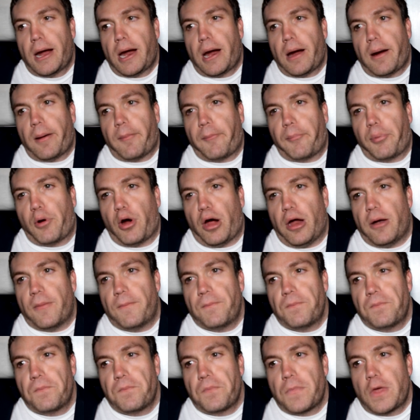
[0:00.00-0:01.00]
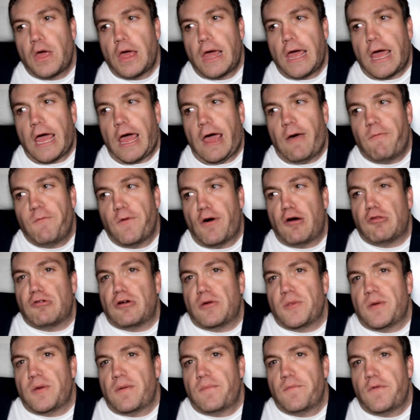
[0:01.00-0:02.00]
But if those are
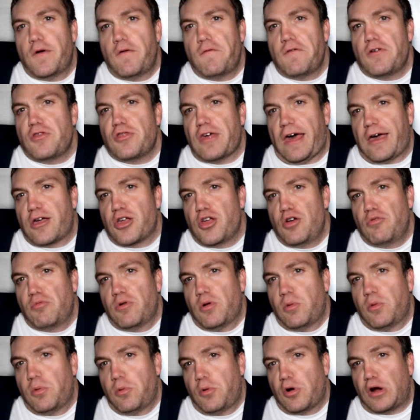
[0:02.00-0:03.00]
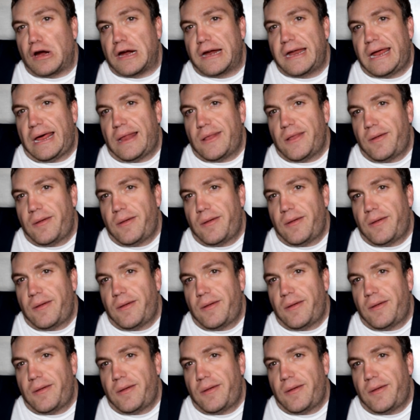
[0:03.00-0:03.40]
the movies that you were looking at,